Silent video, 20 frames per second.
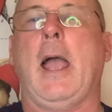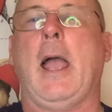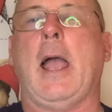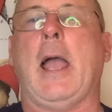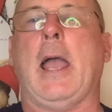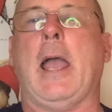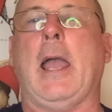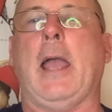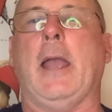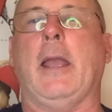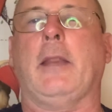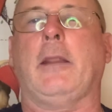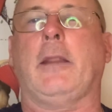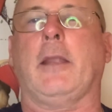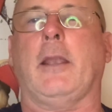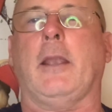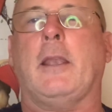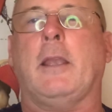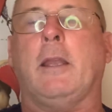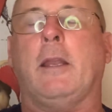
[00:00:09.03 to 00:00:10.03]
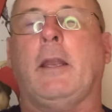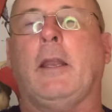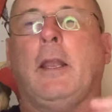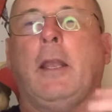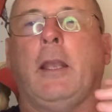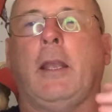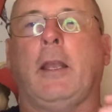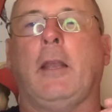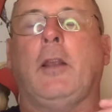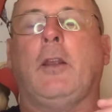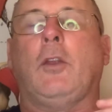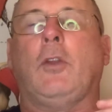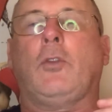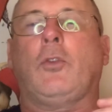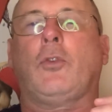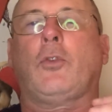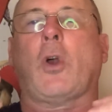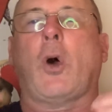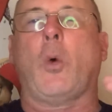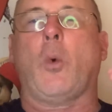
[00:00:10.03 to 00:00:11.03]
and it is
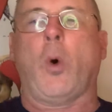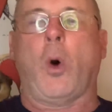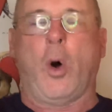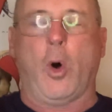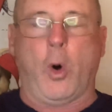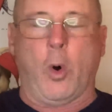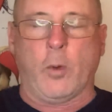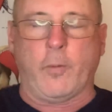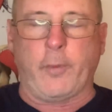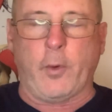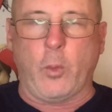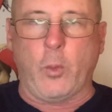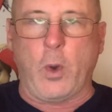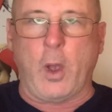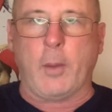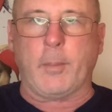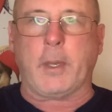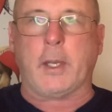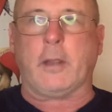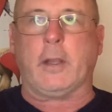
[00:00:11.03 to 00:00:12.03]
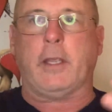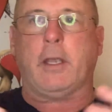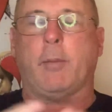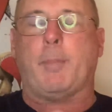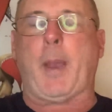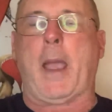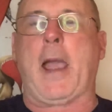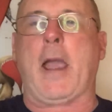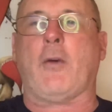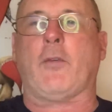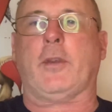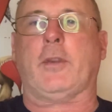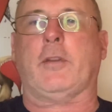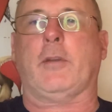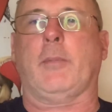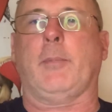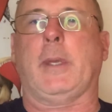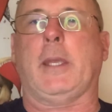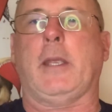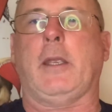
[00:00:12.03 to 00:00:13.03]
so overwhelmingly apparent
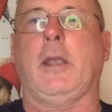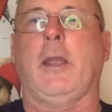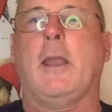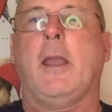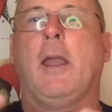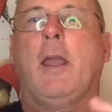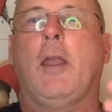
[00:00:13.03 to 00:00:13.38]
to me